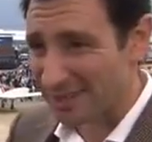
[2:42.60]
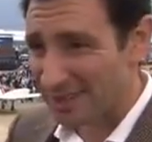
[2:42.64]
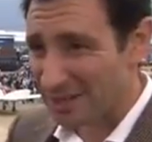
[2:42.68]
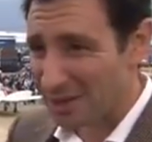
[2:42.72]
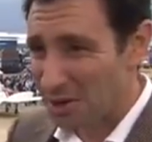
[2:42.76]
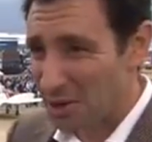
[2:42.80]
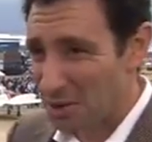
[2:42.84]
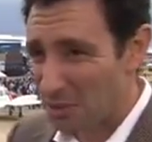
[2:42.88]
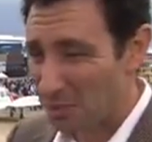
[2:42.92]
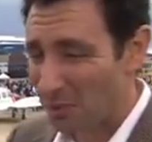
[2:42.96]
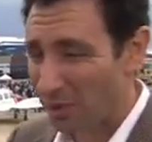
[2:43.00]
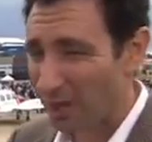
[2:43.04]
Mm.
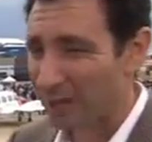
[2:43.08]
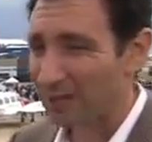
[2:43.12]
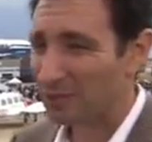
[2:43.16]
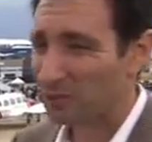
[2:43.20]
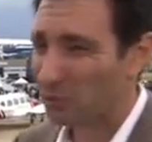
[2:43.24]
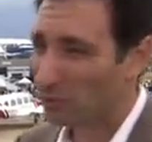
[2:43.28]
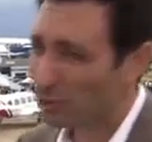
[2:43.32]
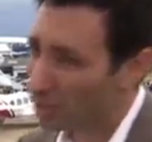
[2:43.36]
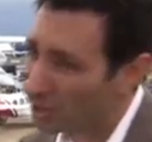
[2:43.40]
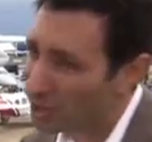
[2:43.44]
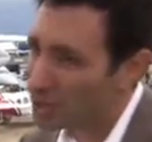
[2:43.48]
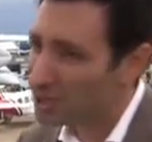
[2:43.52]
But
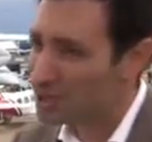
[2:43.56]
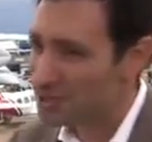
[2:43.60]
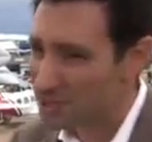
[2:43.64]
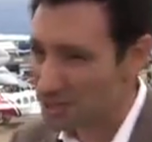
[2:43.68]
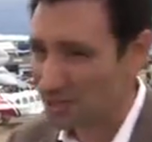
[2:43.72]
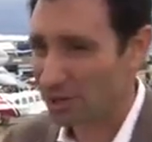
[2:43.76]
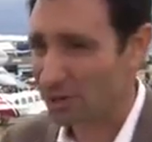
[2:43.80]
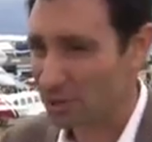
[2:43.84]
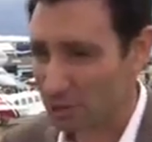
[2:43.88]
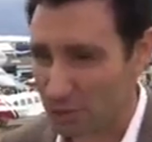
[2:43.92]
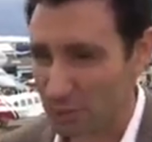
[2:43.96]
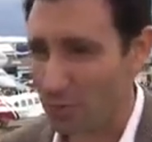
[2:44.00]
we're going to
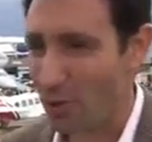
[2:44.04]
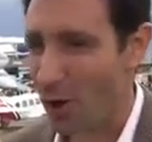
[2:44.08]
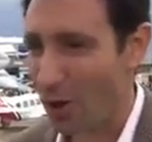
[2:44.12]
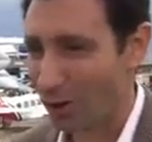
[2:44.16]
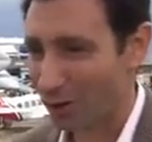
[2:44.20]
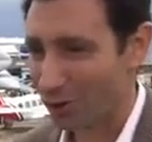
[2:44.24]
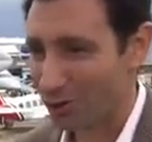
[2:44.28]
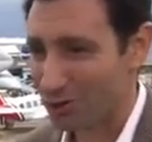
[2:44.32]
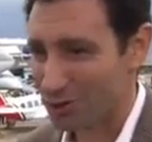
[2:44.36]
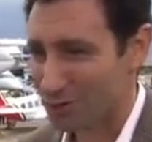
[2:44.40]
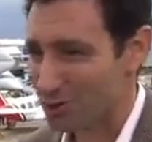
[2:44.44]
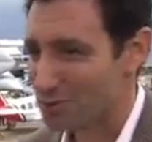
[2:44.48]
start
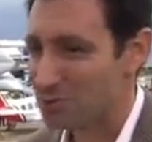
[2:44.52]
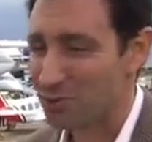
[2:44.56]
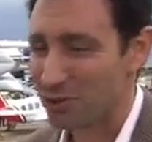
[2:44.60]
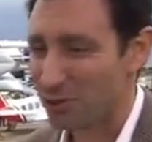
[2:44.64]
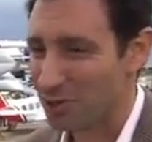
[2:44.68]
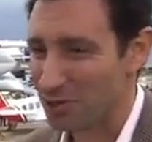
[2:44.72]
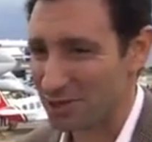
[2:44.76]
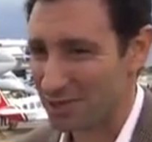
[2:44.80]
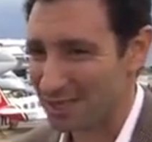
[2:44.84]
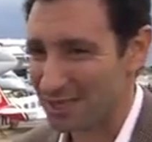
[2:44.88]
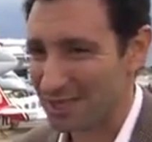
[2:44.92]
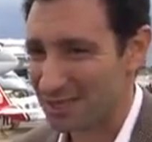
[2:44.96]
smaller just
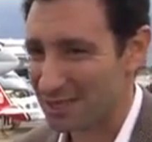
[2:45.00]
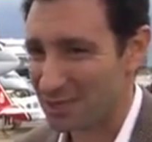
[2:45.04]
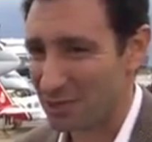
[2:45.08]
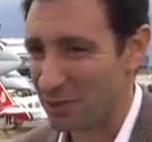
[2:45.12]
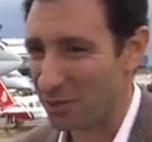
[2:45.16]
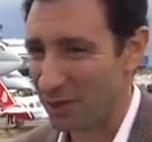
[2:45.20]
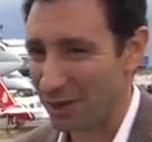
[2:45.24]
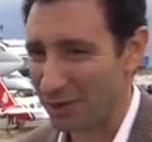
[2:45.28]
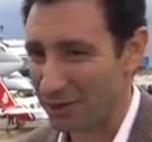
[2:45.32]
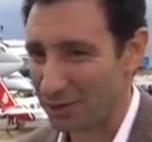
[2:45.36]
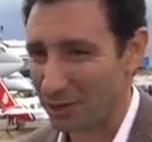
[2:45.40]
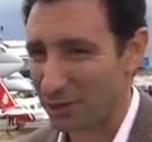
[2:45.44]
because this is the
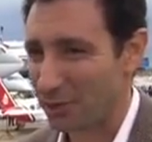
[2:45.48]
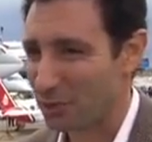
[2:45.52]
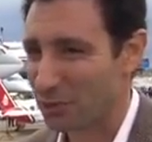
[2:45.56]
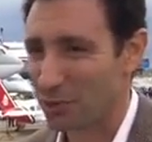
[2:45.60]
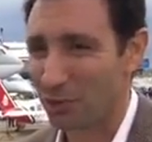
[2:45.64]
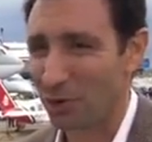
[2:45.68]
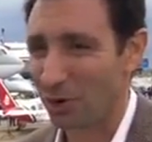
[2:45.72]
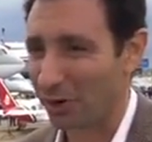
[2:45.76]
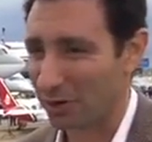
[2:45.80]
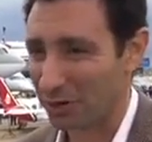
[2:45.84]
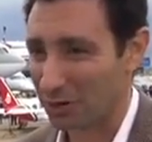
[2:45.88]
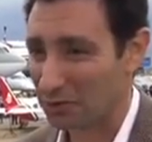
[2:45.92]
way to go to
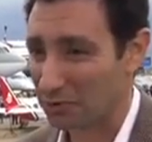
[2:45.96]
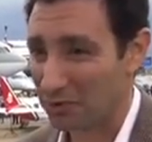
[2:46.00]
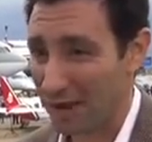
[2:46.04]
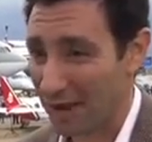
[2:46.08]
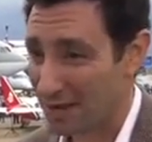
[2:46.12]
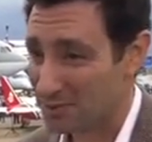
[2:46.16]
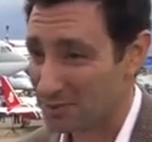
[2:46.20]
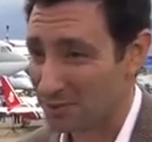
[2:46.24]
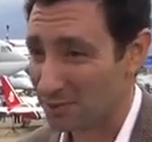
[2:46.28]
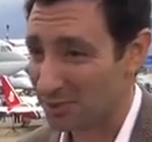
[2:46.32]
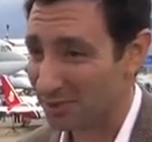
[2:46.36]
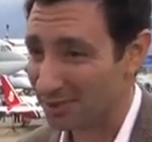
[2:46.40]
market
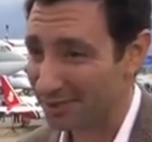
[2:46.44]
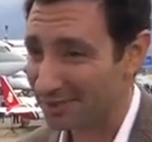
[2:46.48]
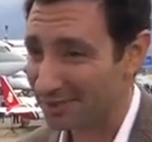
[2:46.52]
faster.